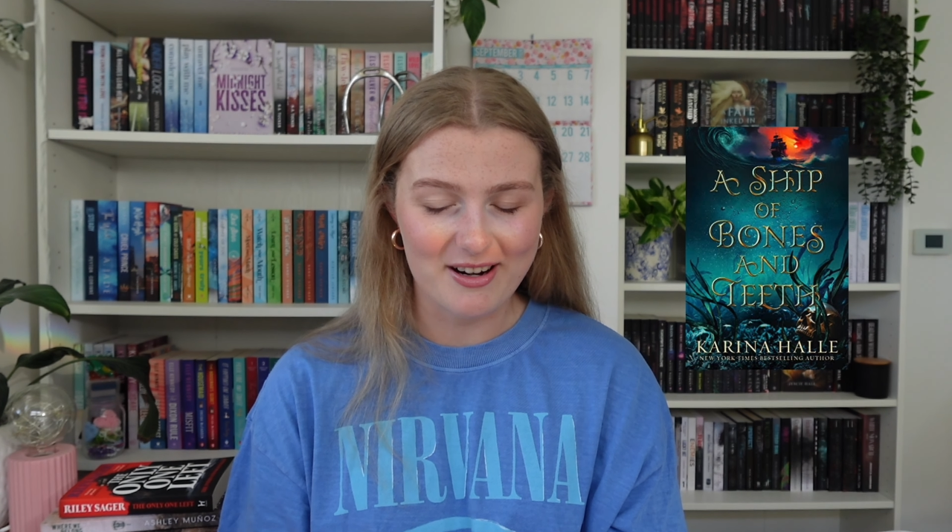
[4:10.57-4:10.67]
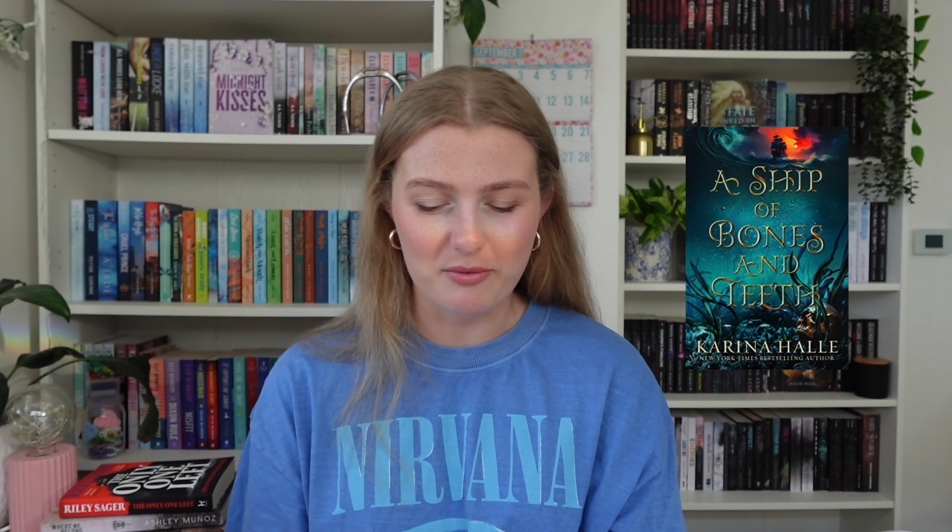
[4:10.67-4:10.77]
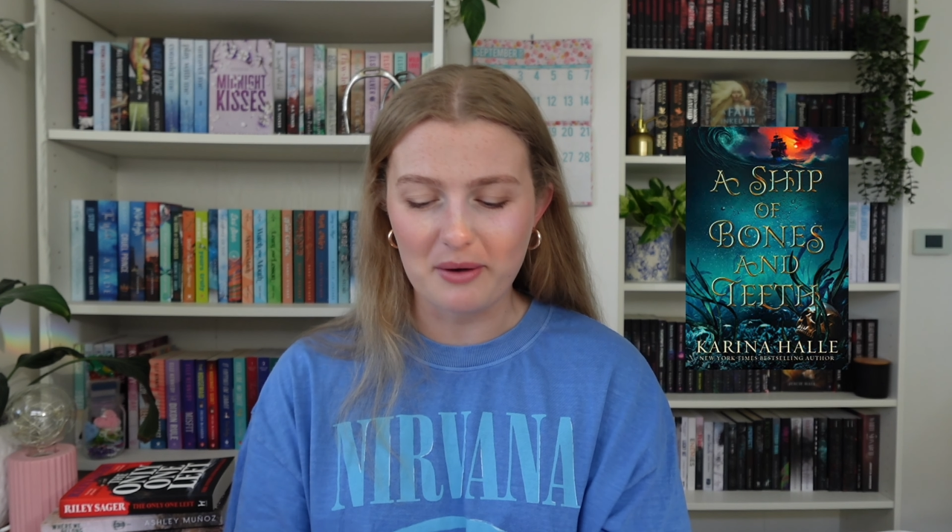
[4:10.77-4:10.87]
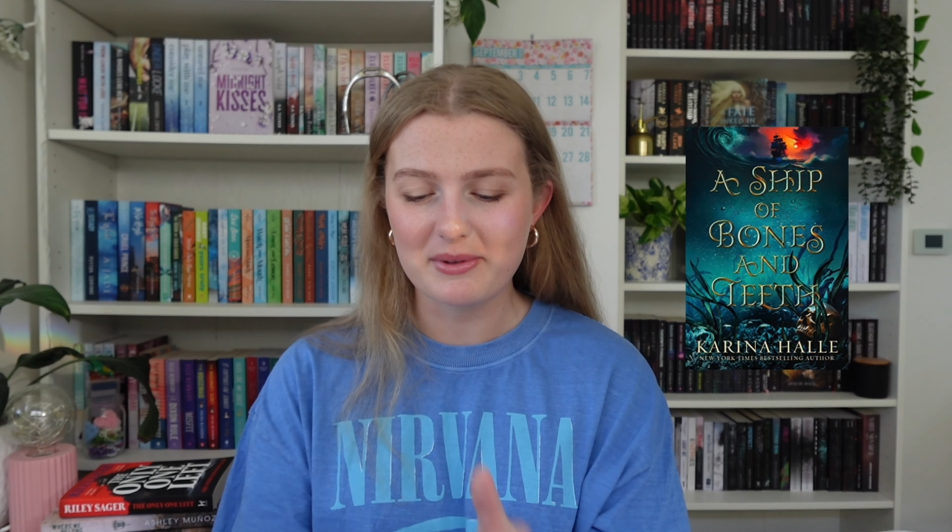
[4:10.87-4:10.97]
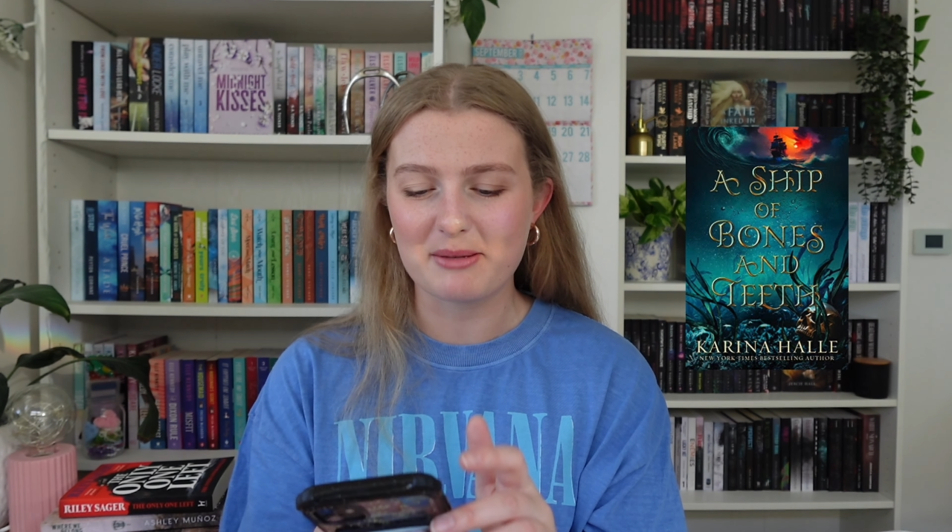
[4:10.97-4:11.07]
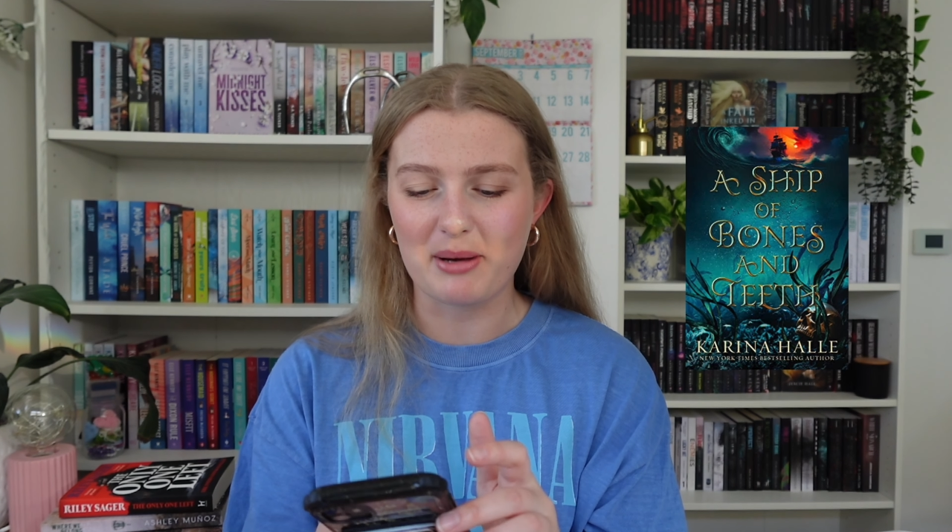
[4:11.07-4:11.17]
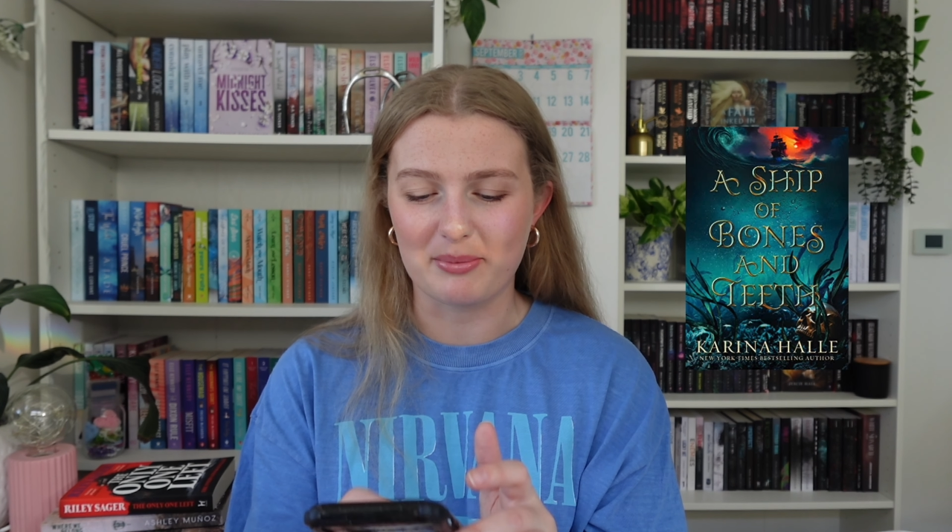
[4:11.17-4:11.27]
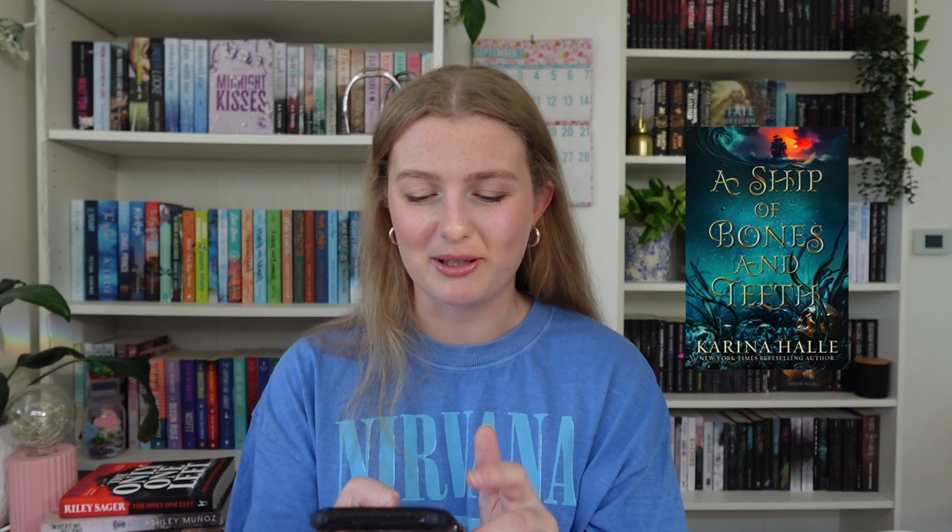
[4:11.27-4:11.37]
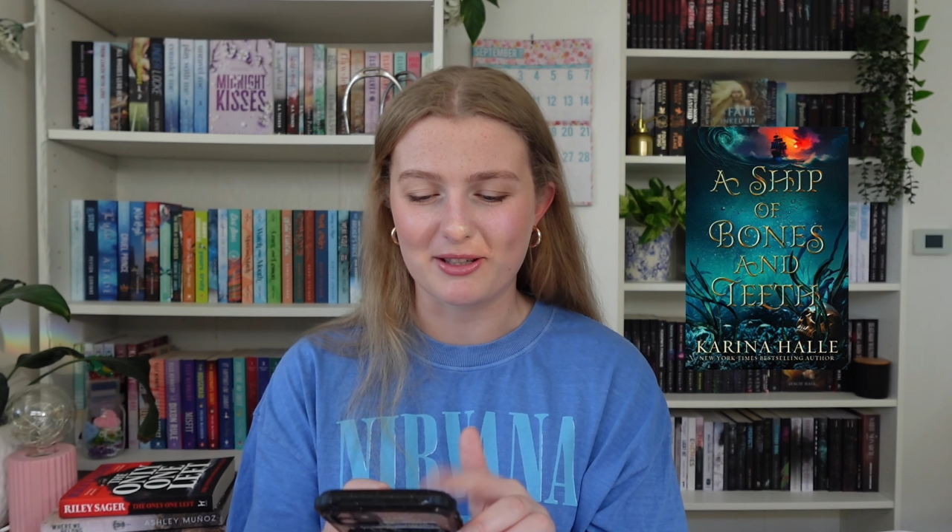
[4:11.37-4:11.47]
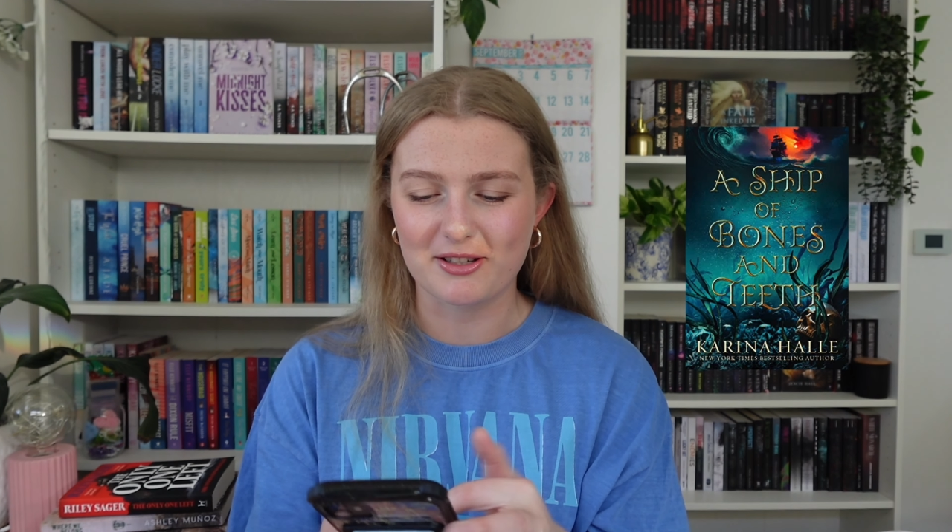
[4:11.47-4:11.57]
When was it
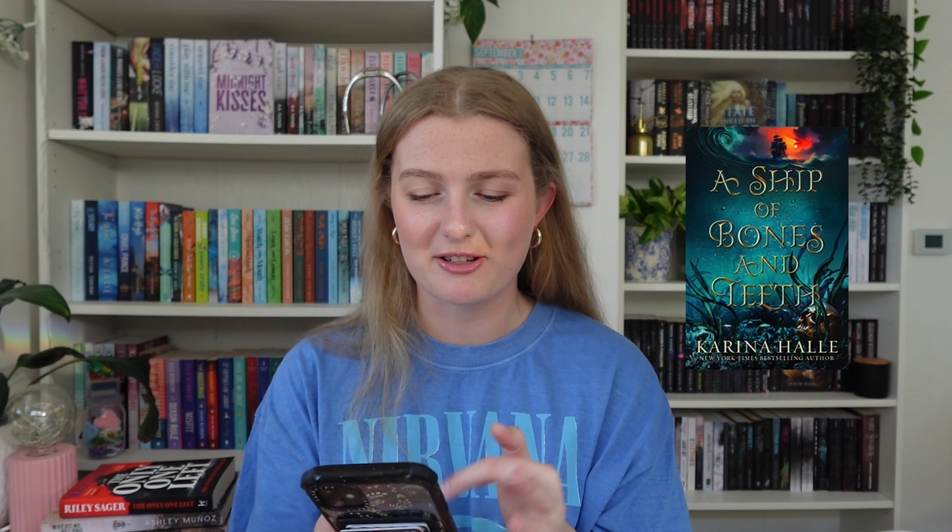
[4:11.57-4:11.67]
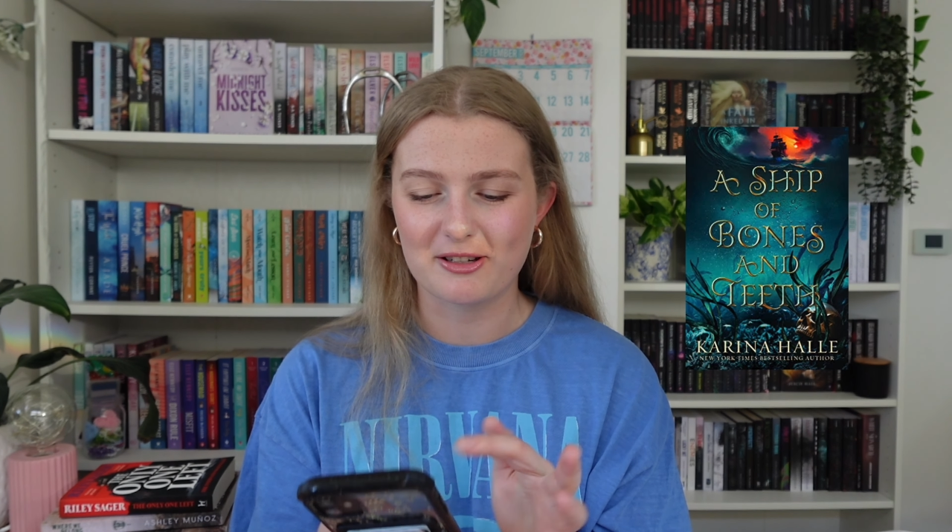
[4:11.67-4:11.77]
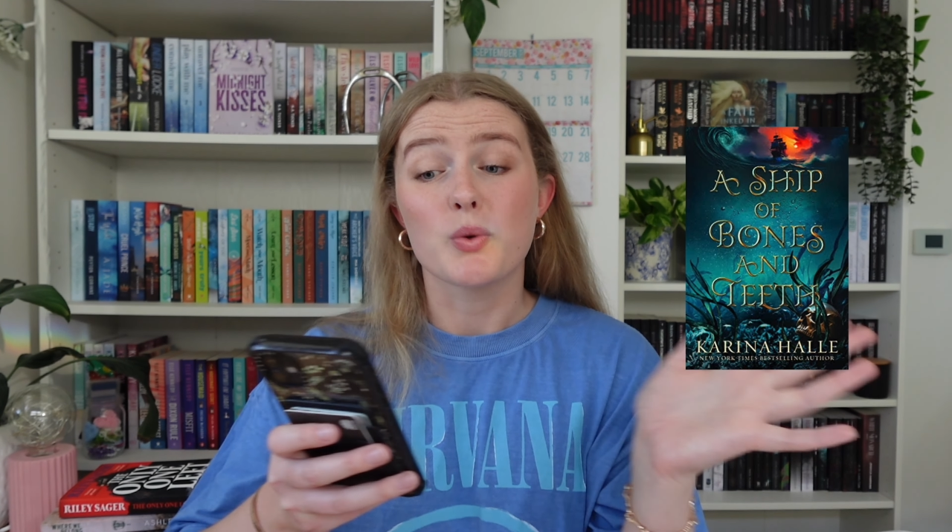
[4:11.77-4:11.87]
published?